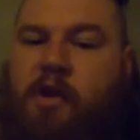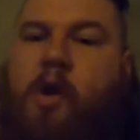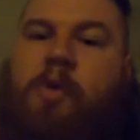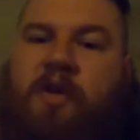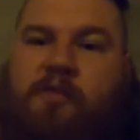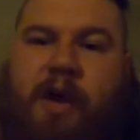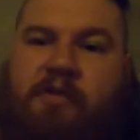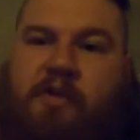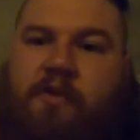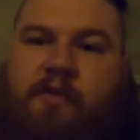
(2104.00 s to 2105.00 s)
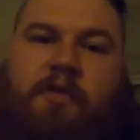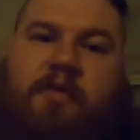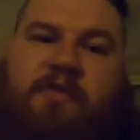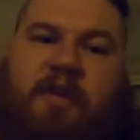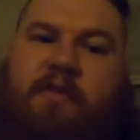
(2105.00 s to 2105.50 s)
No one is special for
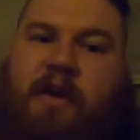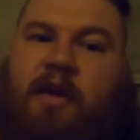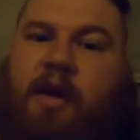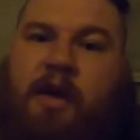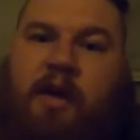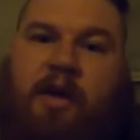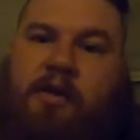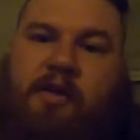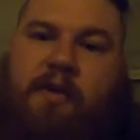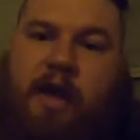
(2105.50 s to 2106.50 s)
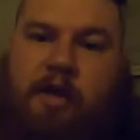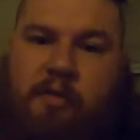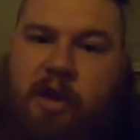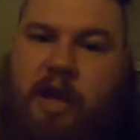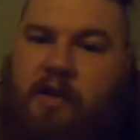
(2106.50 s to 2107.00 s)
receiving divine
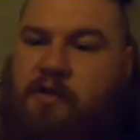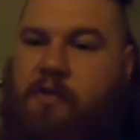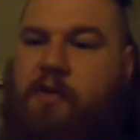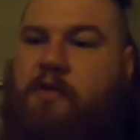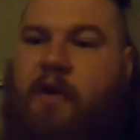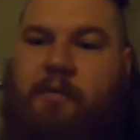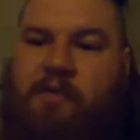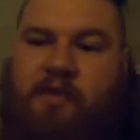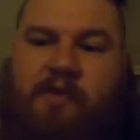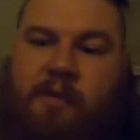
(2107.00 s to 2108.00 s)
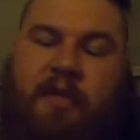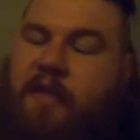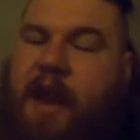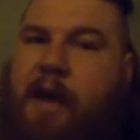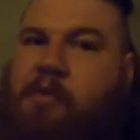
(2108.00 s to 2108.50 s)
communication through dreams. It's something
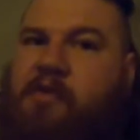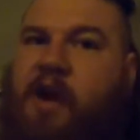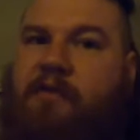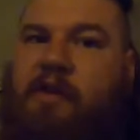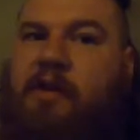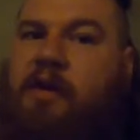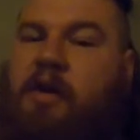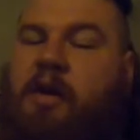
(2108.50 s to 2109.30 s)
that happens often.